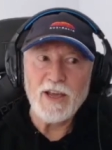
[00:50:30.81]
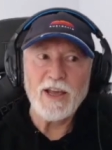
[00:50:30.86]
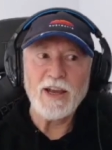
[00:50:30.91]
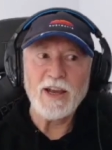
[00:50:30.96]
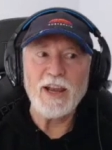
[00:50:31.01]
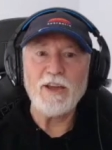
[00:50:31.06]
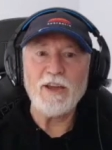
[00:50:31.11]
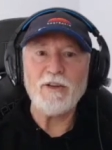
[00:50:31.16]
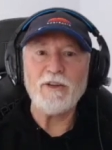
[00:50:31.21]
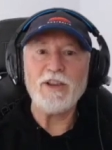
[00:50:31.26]

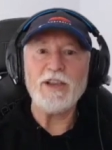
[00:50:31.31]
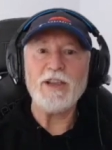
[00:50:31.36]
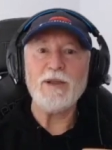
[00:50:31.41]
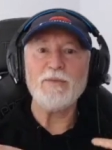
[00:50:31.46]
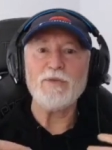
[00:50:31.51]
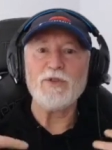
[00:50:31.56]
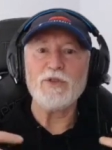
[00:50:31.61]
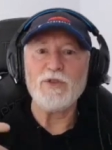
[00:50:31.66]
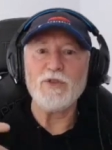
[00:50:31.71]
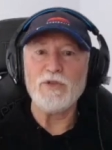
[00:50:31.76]
allowing
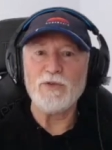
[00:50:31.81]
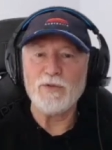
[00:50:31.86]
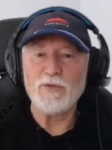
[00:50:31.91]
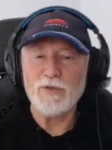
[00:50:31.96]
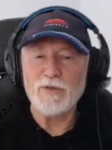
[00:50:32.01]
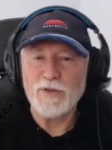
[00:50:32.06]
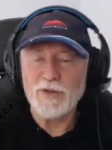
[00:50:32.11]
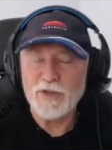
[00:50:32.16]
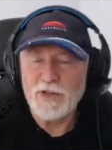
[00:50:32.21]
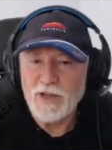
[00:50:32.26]
him to
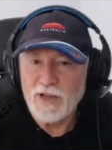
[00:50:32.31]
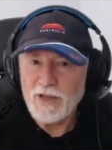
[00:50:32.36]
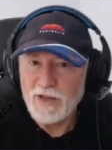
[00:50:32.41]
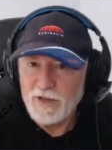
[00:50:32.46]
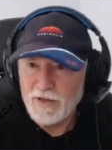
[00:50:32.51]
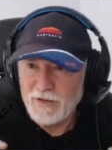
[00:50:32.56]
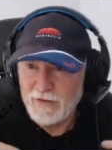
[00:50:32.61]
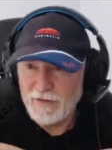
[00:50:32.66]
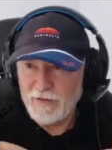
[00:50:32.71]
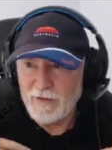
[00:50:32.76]

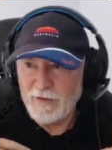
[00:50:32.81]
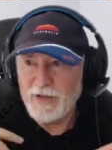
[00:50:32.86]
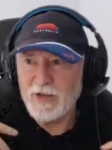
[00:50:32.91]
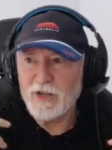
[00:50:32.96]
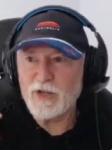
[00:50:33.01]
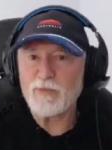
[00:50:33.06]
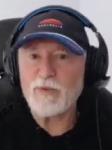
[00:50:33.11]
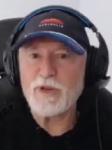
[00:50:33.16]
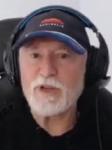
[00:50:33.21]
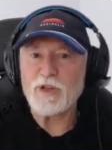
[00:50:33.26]

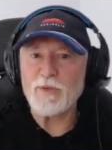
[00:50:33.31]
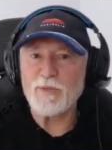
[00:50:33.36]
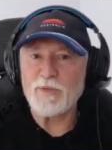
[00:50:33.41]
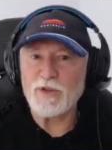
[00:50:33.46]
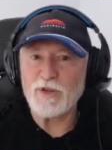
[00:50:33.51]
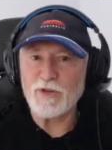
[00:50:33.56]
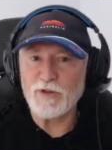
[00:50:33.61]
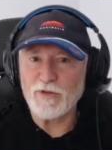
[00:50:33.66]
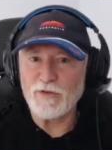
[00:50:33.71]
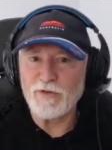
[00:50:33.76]
express
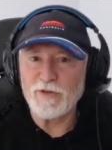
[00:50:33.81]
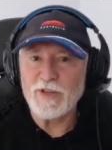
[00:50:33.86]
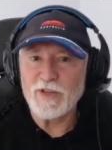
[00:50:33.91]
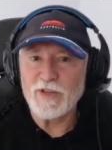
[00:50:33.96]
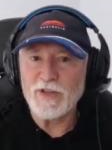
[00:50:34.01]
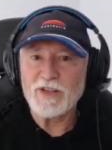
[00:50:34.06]
himself?